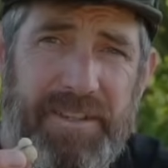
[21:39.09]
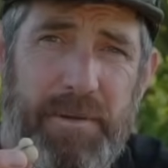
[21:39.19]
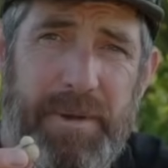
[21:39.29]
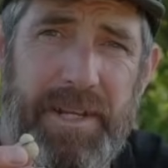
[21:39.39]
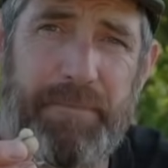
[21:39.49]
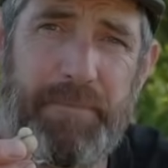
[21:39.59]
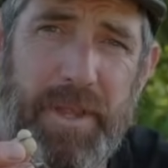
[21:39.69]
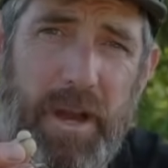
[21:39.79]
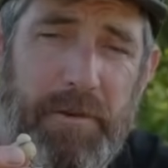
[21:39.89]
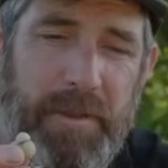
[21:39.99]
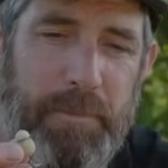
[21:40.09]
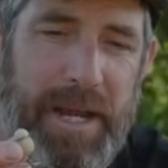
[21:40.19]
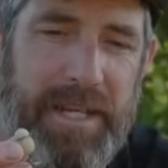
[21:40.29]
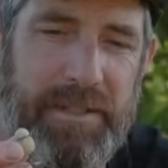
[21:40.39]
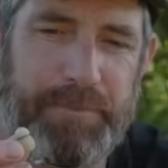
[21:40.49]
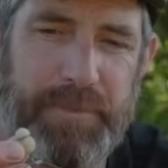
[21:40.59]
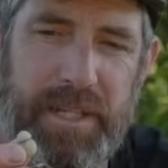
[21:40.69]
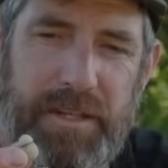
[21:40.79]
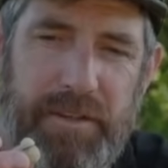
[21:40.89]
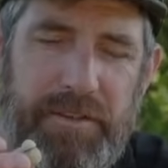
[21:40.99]
come in over the bait,
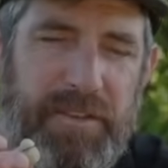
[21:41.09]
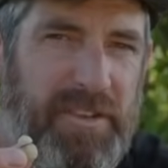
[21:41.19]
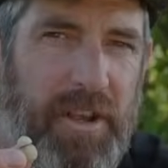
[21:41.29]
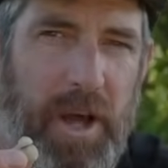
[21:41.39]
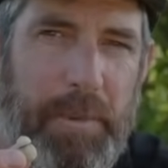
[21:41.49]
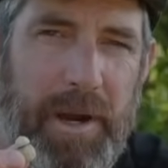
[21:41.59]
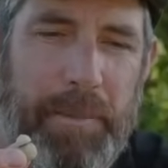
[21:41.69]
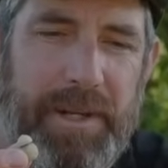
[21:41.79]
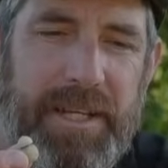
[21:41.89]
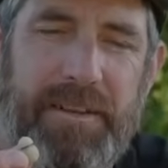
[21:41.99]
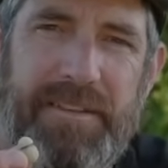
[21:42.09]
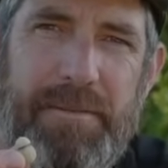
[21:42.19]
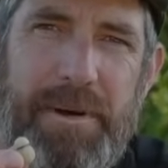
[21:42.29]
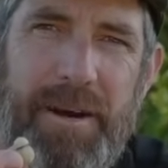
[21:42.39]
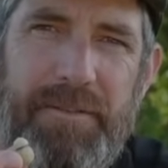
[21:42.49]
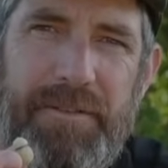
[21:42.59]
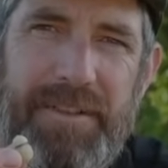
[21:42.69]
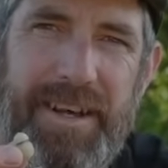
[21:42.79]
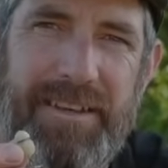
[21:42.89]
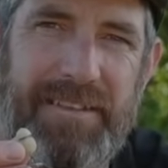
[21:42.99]
they just slurp it up and it goes in the mouth
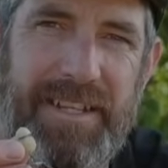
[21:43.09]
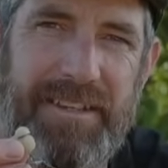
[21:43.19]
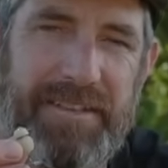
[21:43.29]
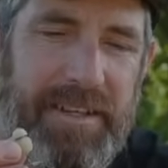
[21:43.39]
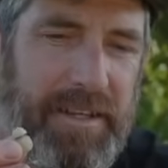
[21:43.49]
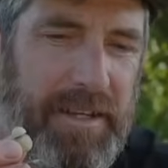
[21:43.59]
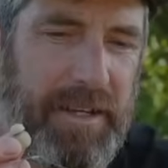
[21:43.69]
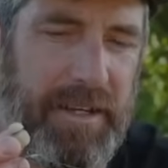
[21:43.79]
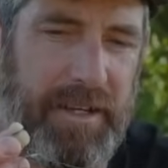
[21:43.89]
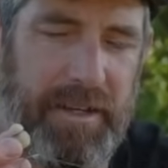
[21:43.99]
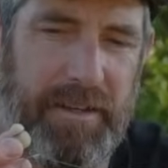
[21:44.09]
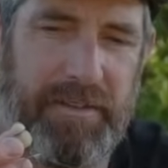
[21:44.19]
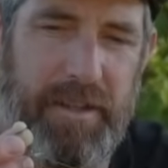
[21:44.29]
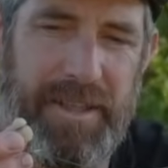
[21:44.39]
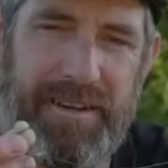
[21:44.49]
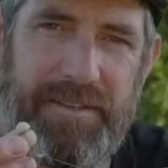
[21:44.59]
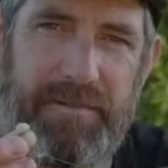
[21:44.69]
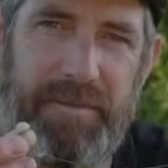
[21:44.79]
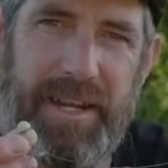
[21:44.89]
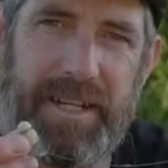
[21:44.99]
nice and easy. So that is the
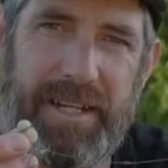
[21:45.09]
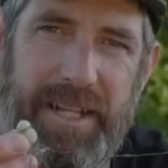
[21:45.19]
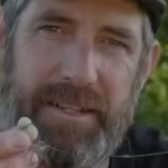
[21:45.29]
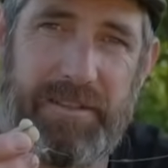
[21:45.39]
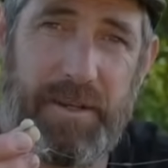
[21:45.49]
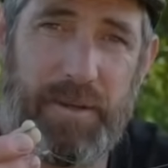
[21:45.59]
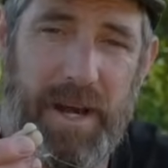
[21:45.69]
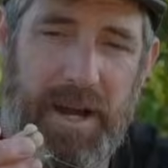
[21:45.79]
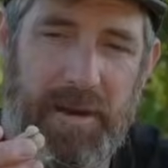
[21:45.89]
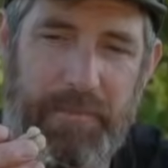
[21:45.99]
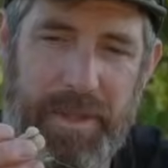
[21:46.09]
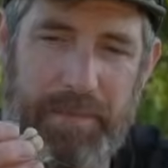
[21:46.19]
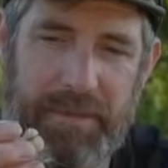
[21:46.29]
rig, and then to that I'm